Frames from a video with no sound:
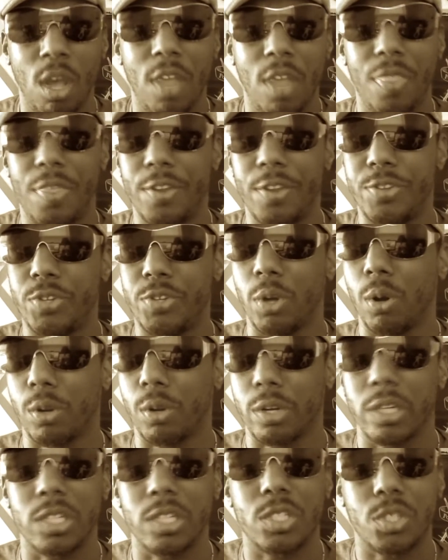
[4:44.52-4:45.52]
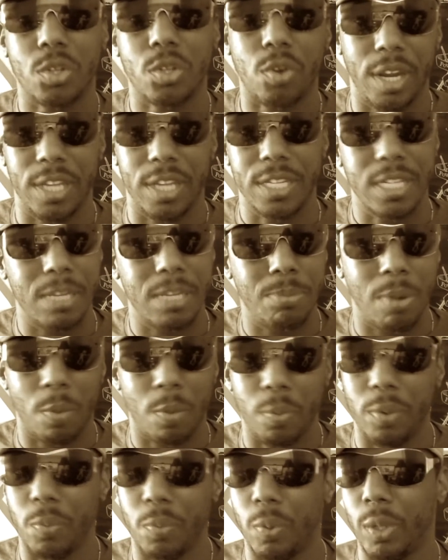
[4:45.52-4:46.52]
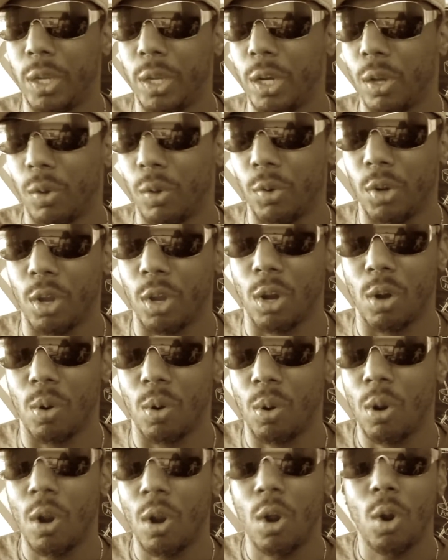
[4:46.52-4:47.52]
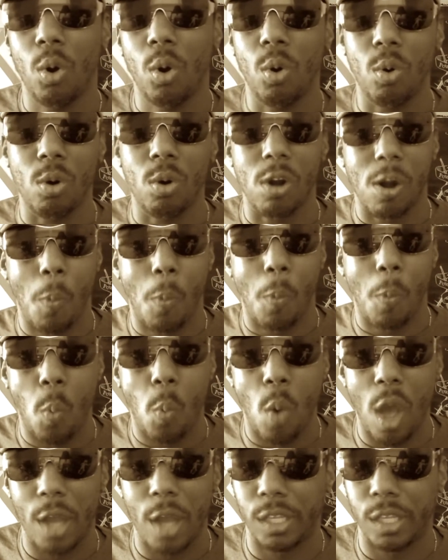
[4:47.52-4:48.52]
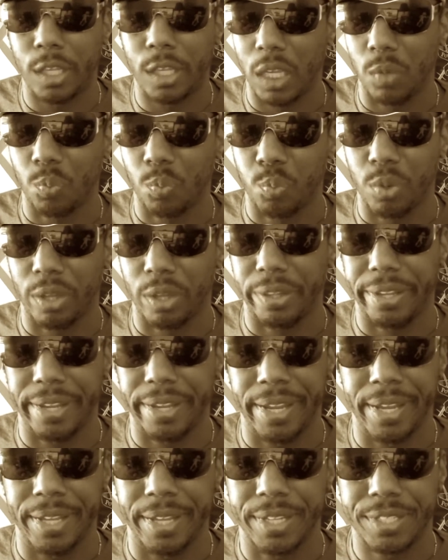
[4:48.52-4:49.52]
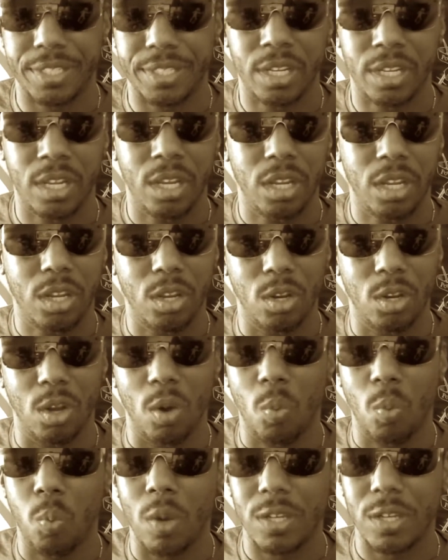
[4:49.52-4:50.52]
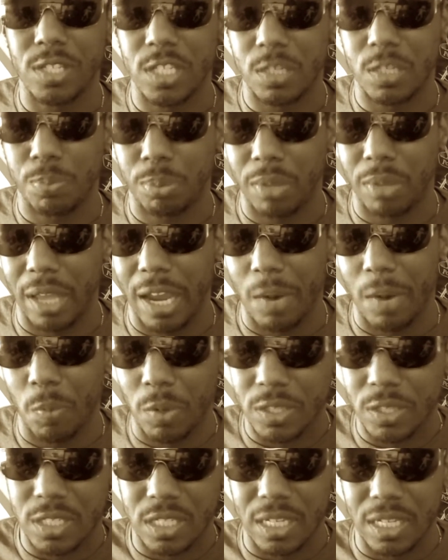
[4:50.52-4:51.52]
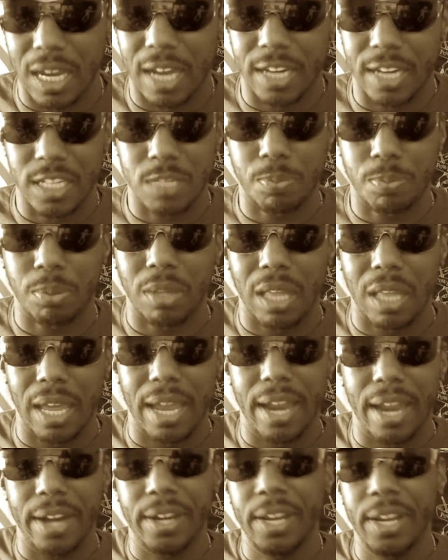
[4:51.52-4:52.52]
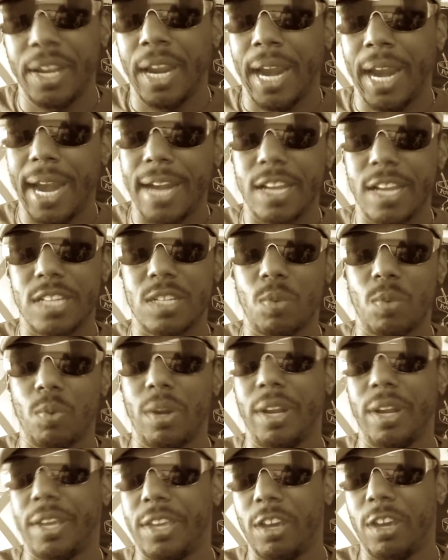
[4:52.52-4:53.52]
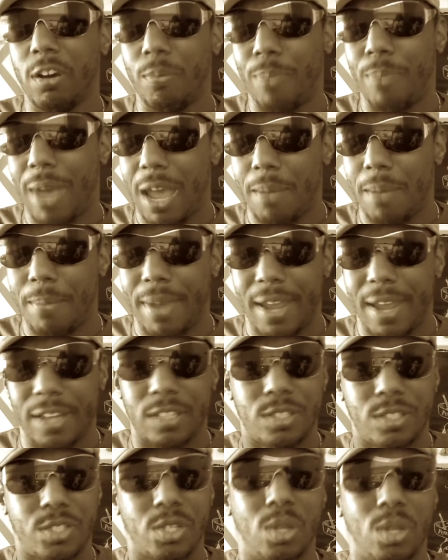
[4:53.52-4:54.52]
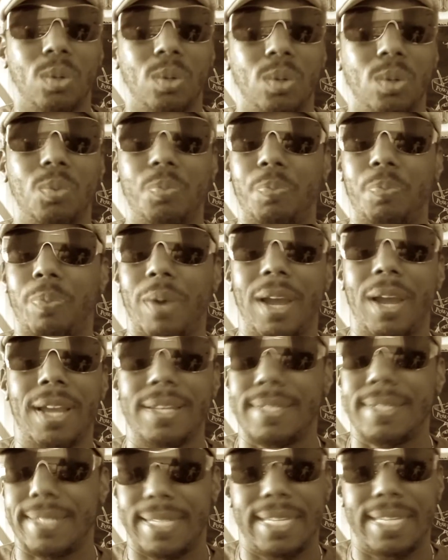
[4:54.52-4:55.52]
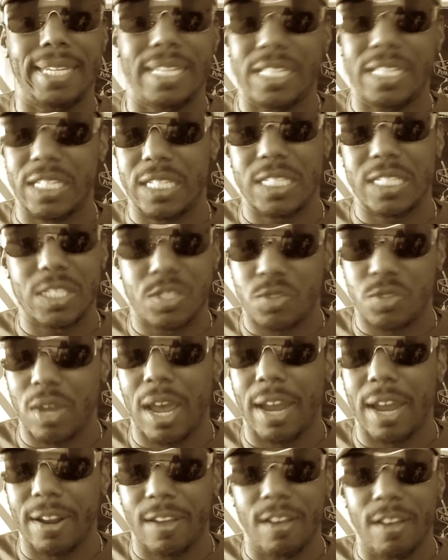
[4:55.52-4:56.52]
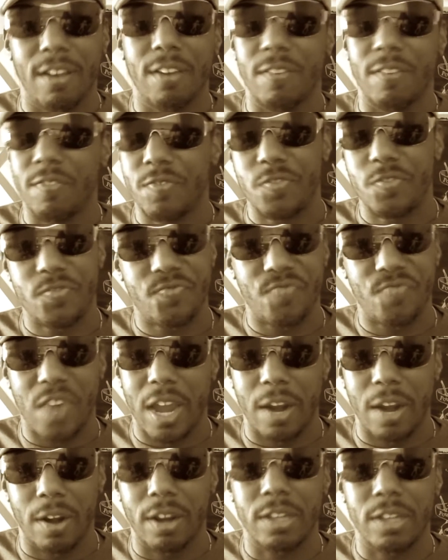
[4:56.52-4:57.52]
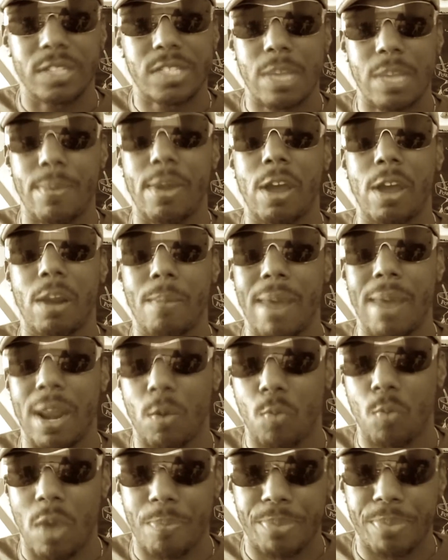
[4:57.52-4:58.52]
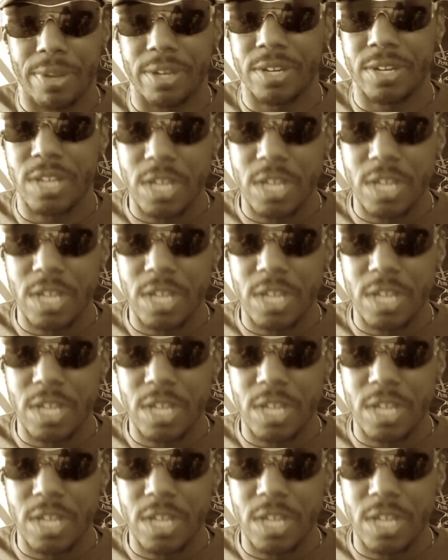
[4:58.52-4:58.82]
the Joker is crazy, but we really don't know who or what he really is. You know, what's his plan? What's not his plan? He doesn't want to kill Batman, so why is he trying to fire a semi-automatic weapon